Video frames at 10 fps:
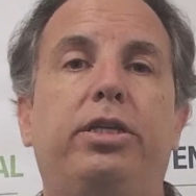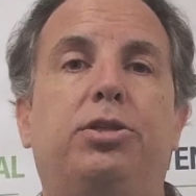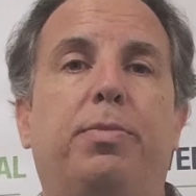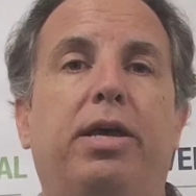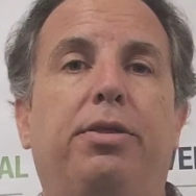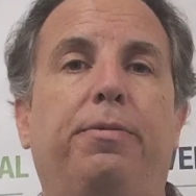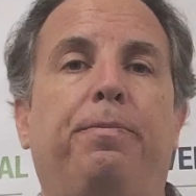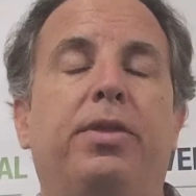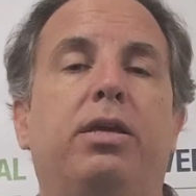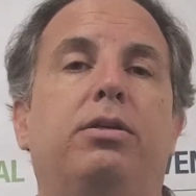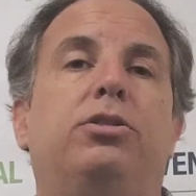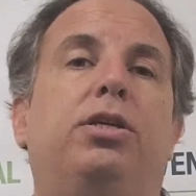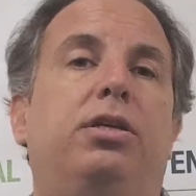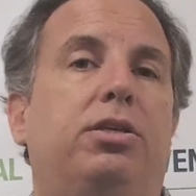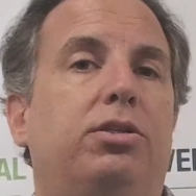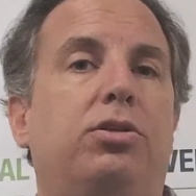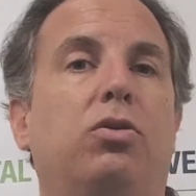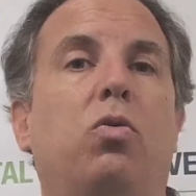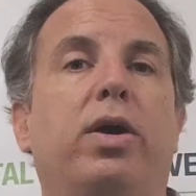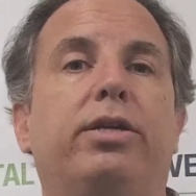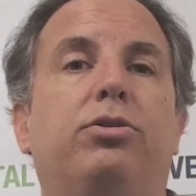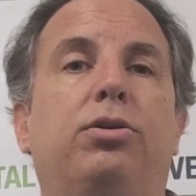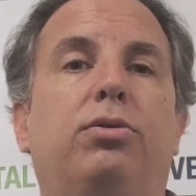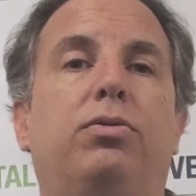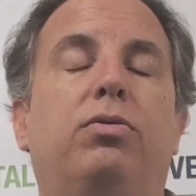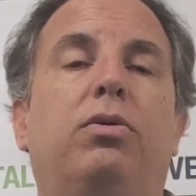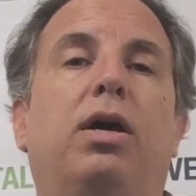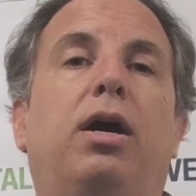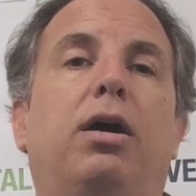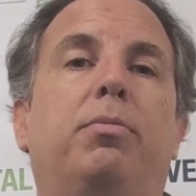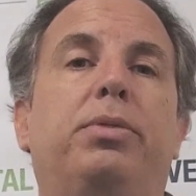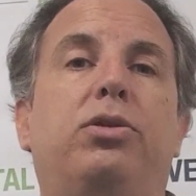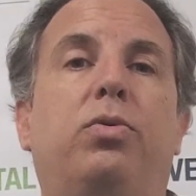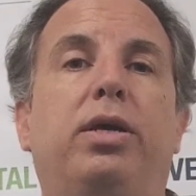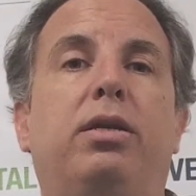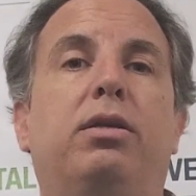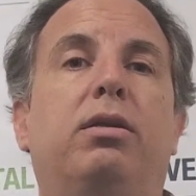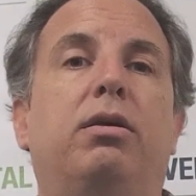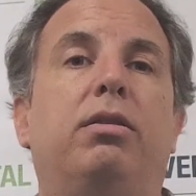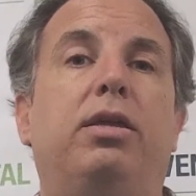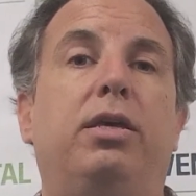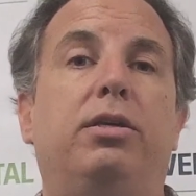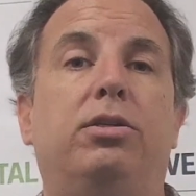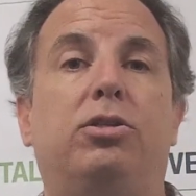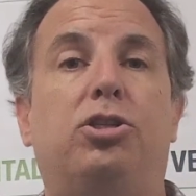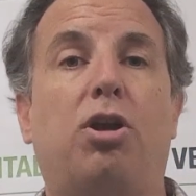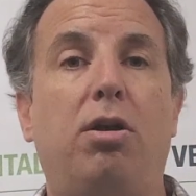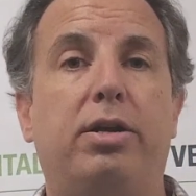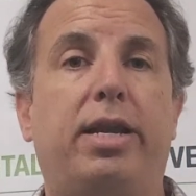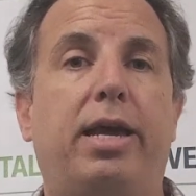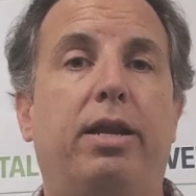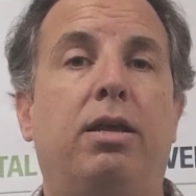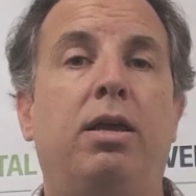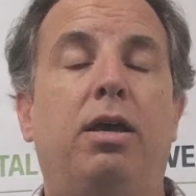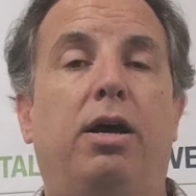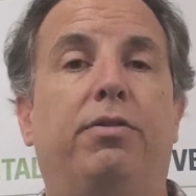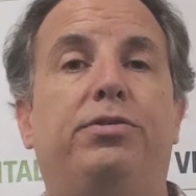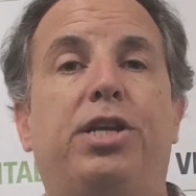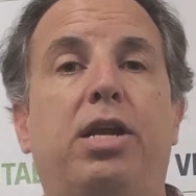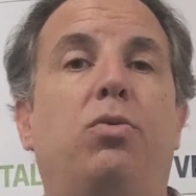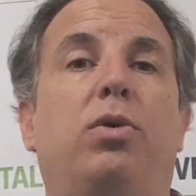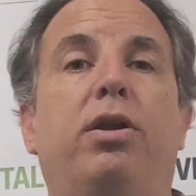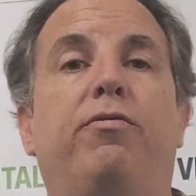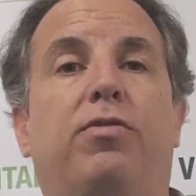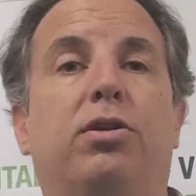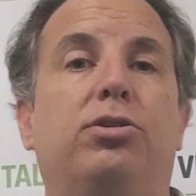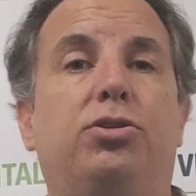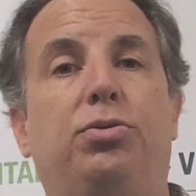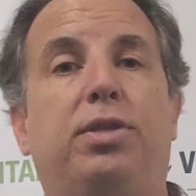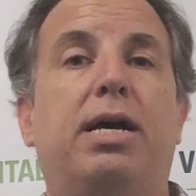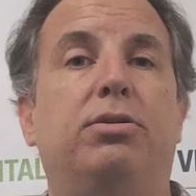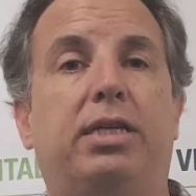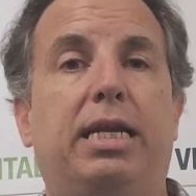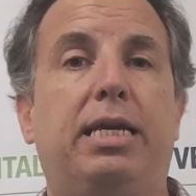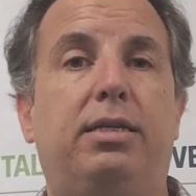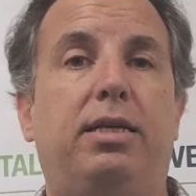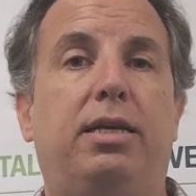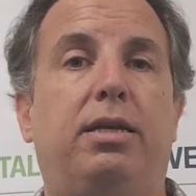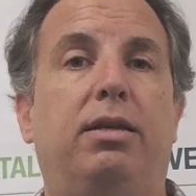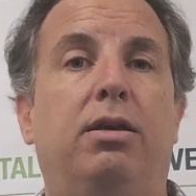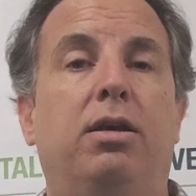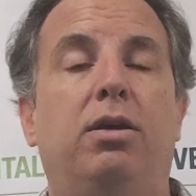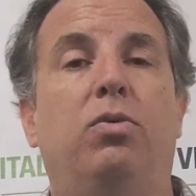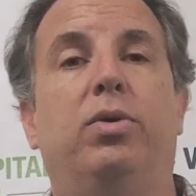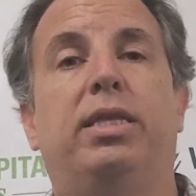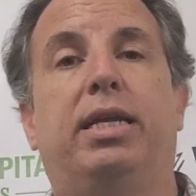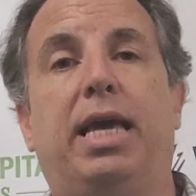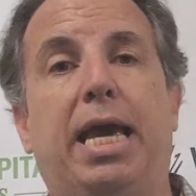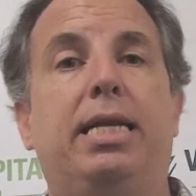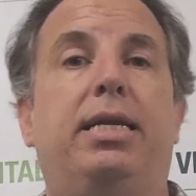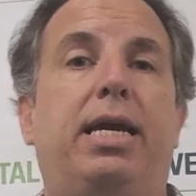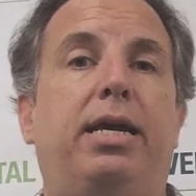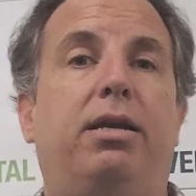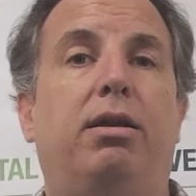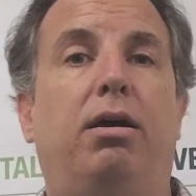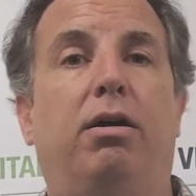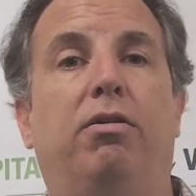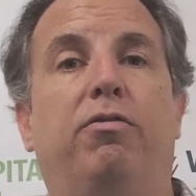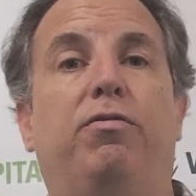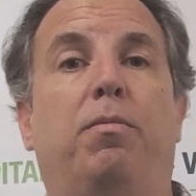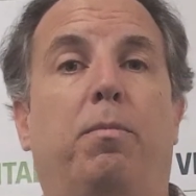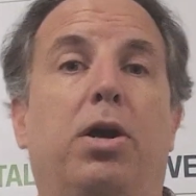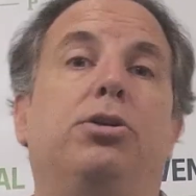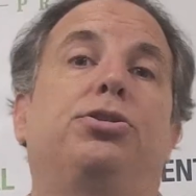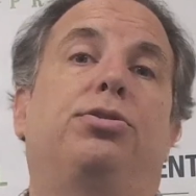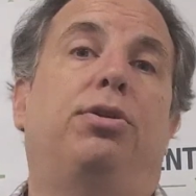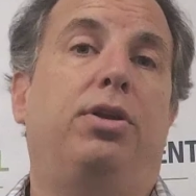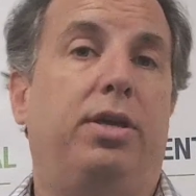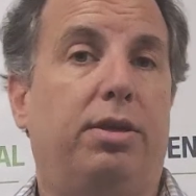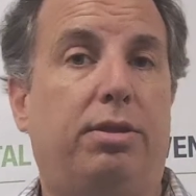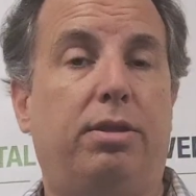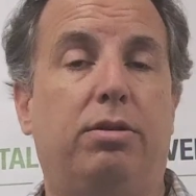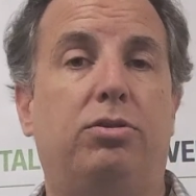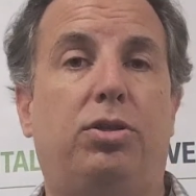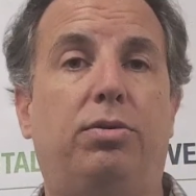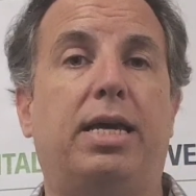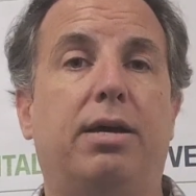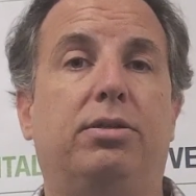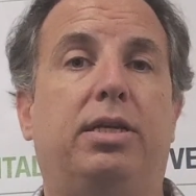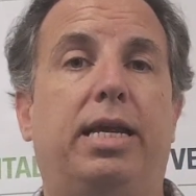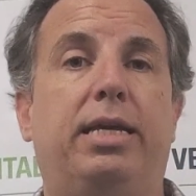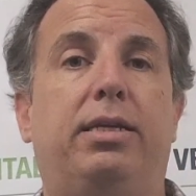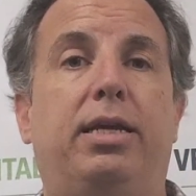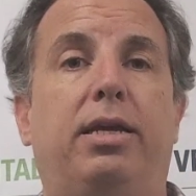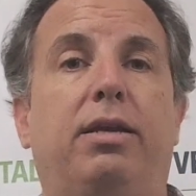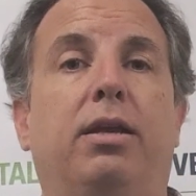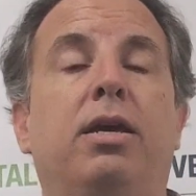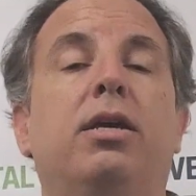Smith. She's going to, between the start date of January 1st, 2018, with an end date of March 30th, 2018,